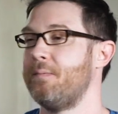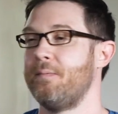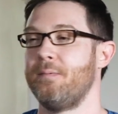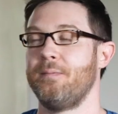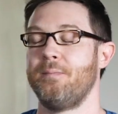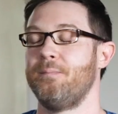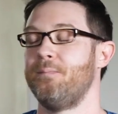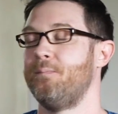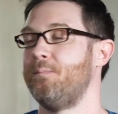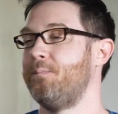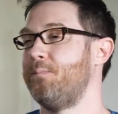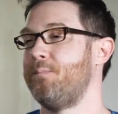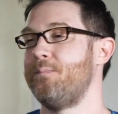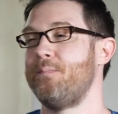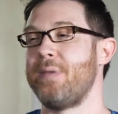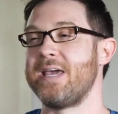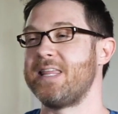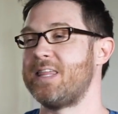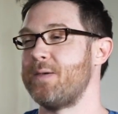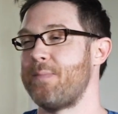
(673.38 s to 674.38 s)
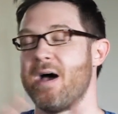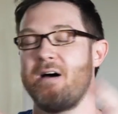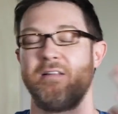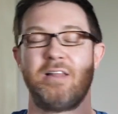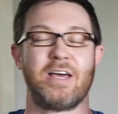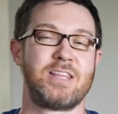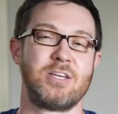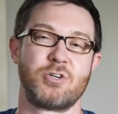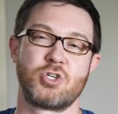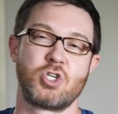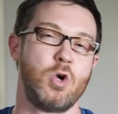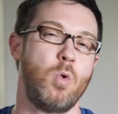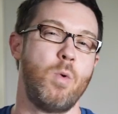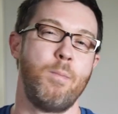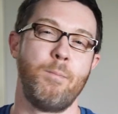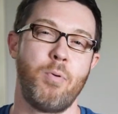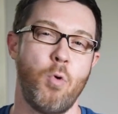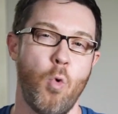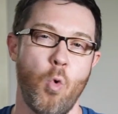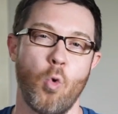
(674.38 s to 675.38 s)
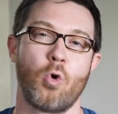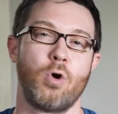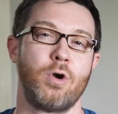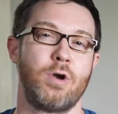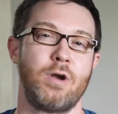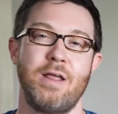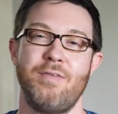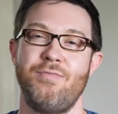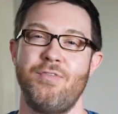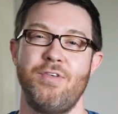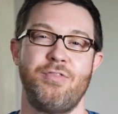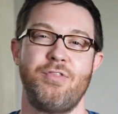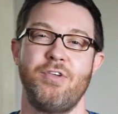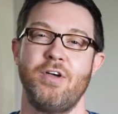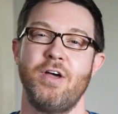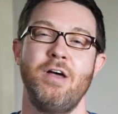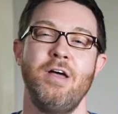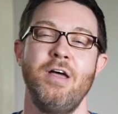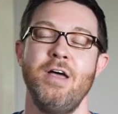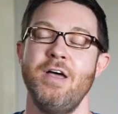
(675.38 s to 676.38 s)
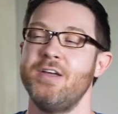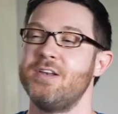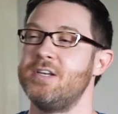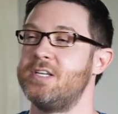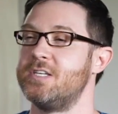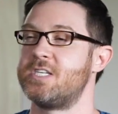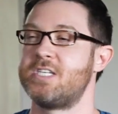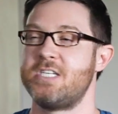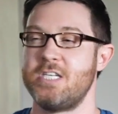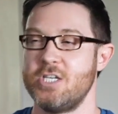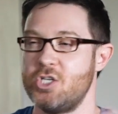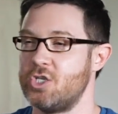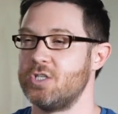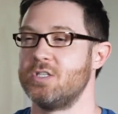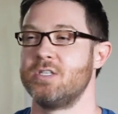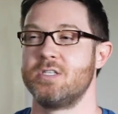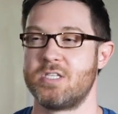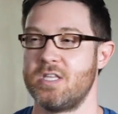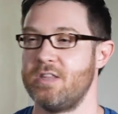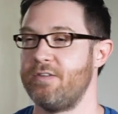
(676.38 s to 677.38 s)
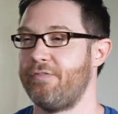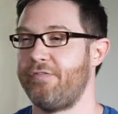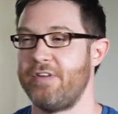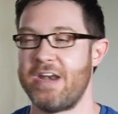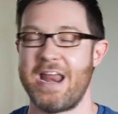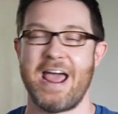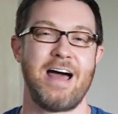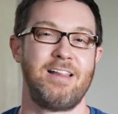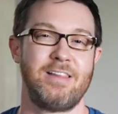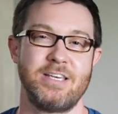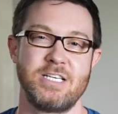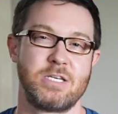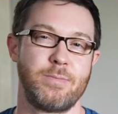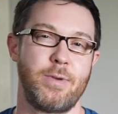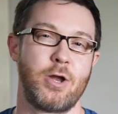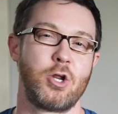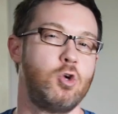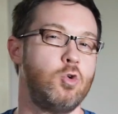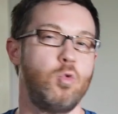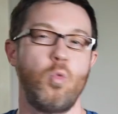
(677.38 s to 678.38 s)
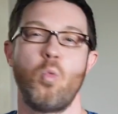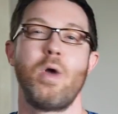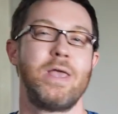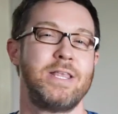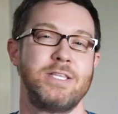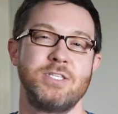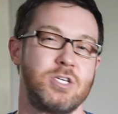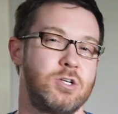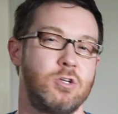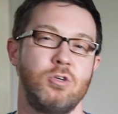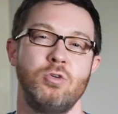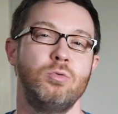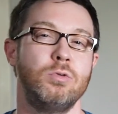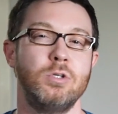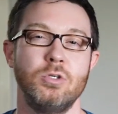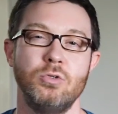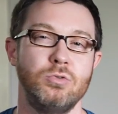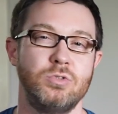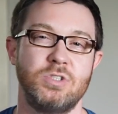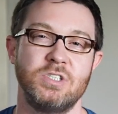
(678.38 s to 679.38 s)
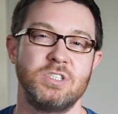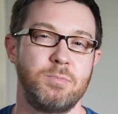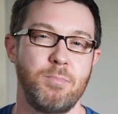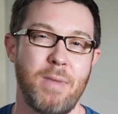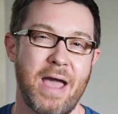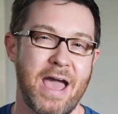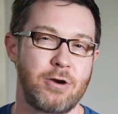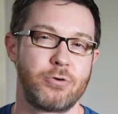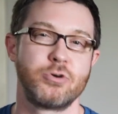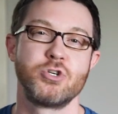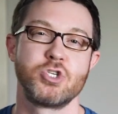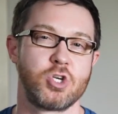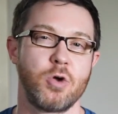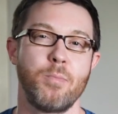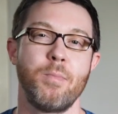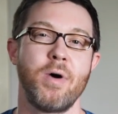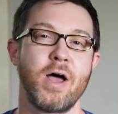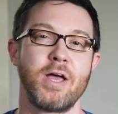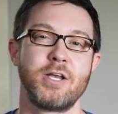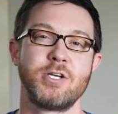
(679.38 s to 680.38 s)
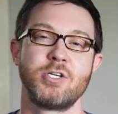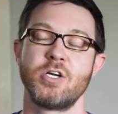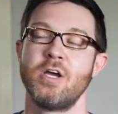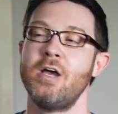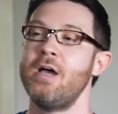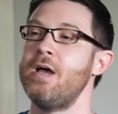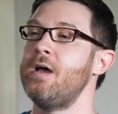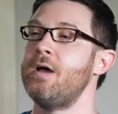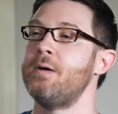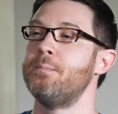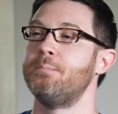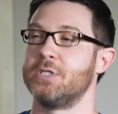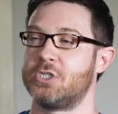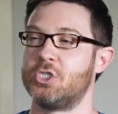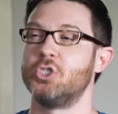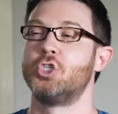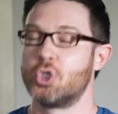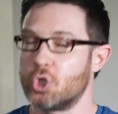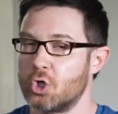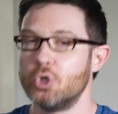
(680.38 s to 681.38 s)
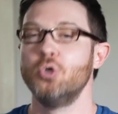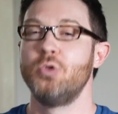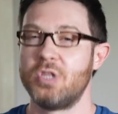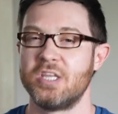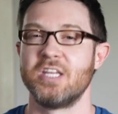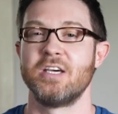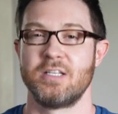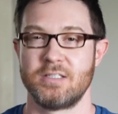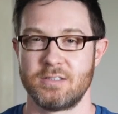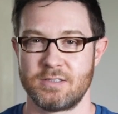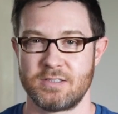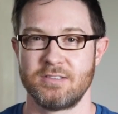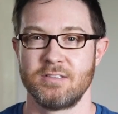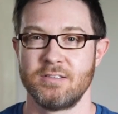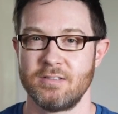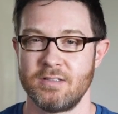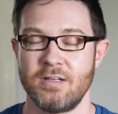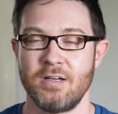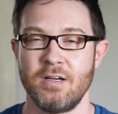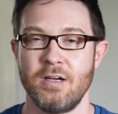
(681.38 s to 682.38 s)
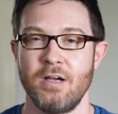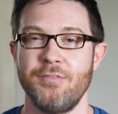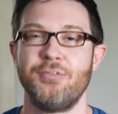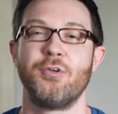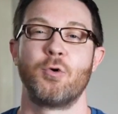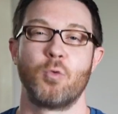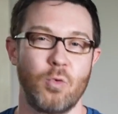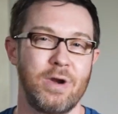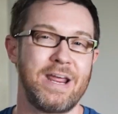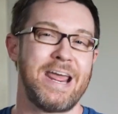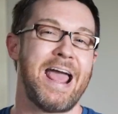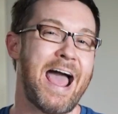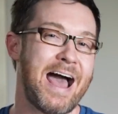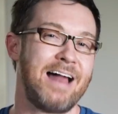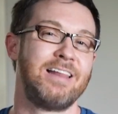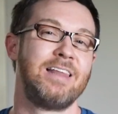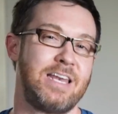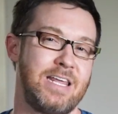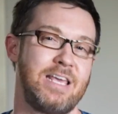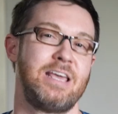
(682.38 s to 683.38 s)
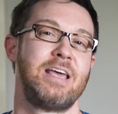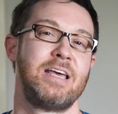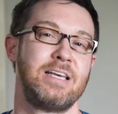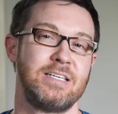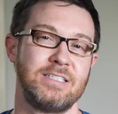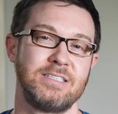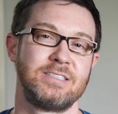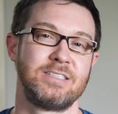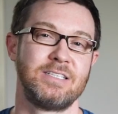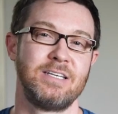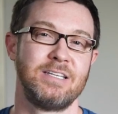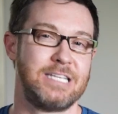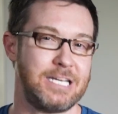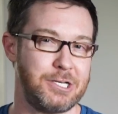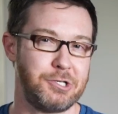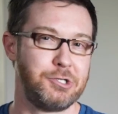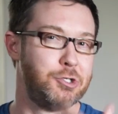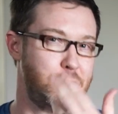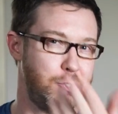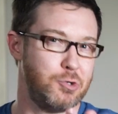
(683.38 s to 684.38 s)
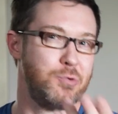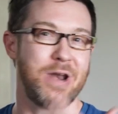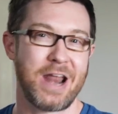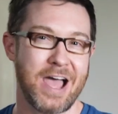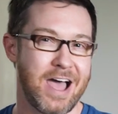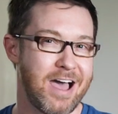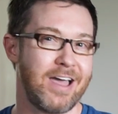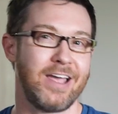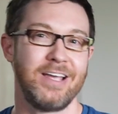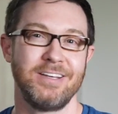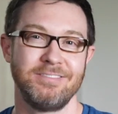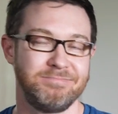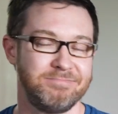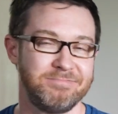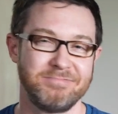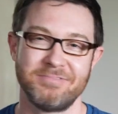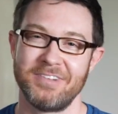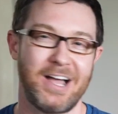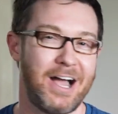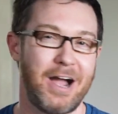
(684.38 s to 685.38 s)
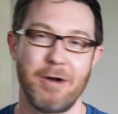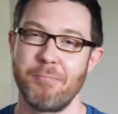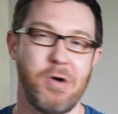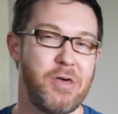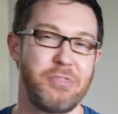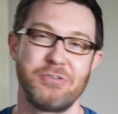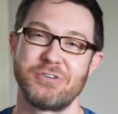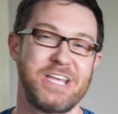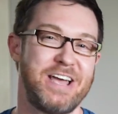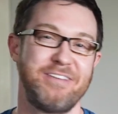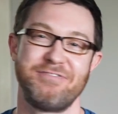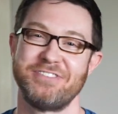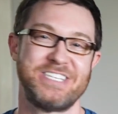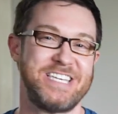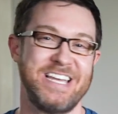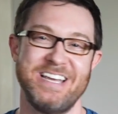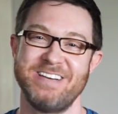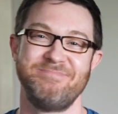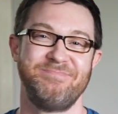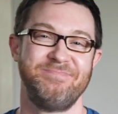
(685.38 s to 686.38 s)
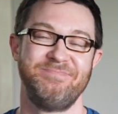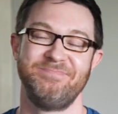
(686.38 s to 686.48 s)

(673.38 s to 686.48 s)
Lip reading: make them out like they're so important, and that the decisions and the finales about who wins and who loses matter so much. But the truth is, the reality is that you and I, our mothers have the same.